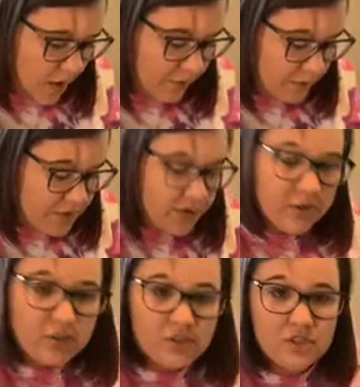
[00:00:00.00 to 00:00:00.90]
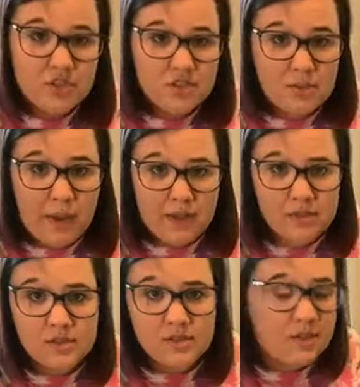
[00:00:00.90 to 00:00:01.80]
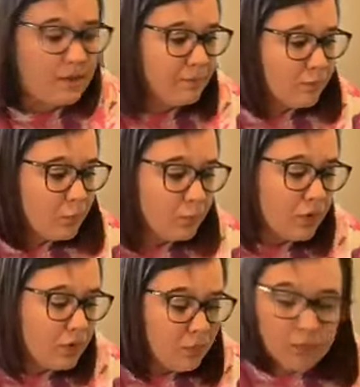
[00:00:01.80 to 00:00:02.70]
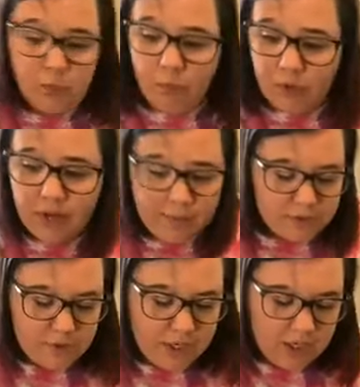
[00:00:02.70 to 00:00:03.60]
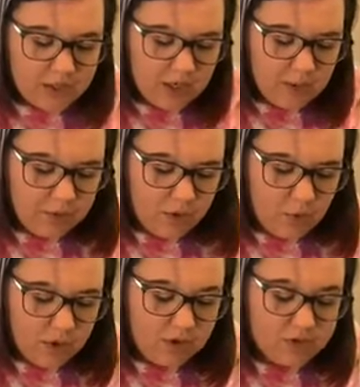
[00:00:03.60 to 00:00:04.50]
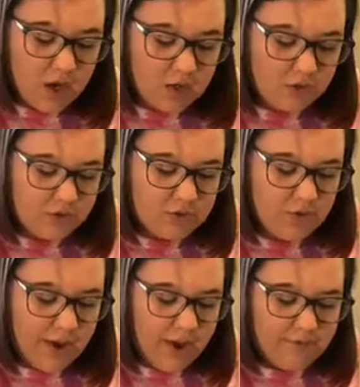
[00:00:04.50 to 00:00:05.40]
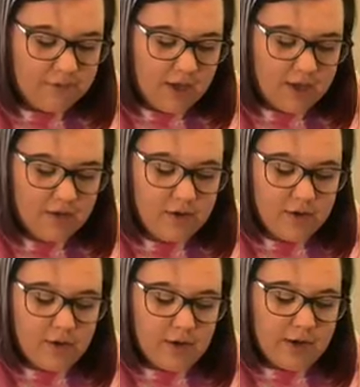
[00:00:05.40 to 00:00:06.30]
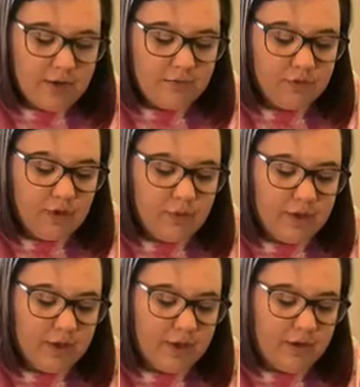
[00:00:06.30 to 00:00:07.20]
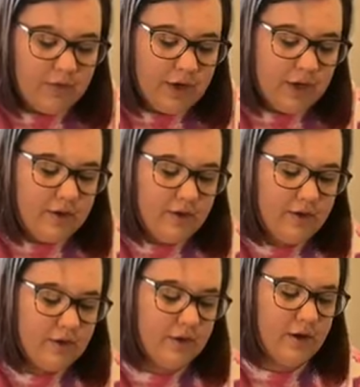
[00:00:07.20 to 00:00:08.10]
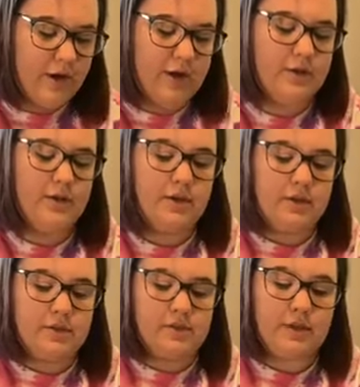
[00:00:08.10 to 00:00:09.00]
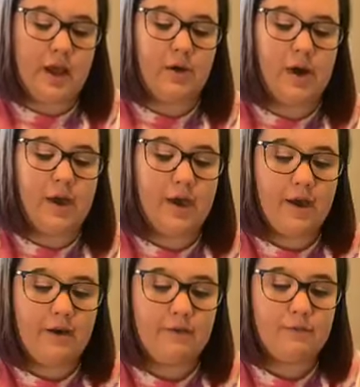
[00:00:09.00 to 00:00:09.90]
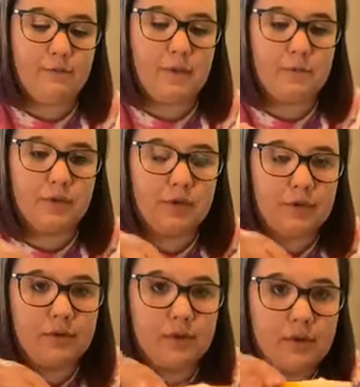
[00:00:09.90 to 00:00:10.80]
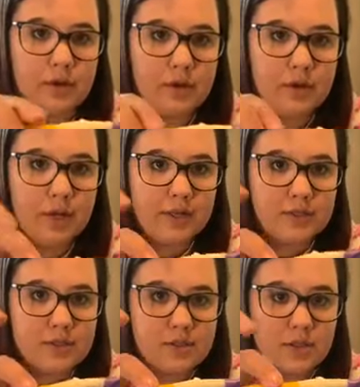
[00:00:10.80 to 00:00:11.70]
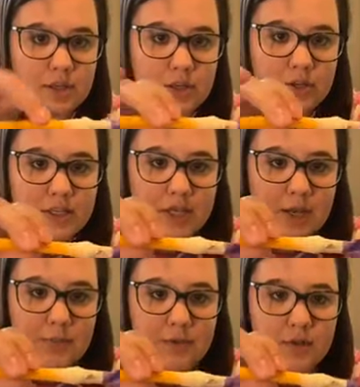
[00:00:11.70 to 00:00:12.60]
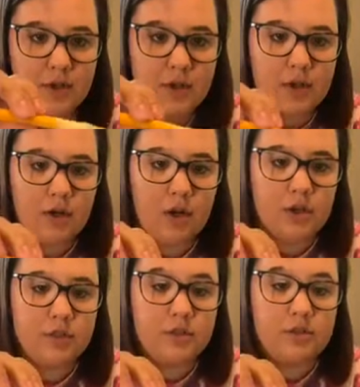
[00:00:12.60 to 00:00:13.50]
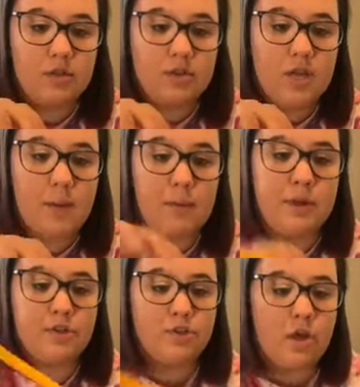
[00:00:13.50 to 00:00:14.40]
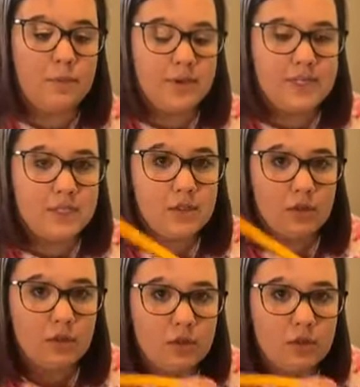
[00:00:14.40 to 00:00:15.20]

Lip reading: other materials, it just depends. With what I'm doing, I think I'm going to want to use hot glue, so I have that kind of going and getting ready. Alright, so now I have my balloon nice and securely taped onto the top of my straw, but I didn't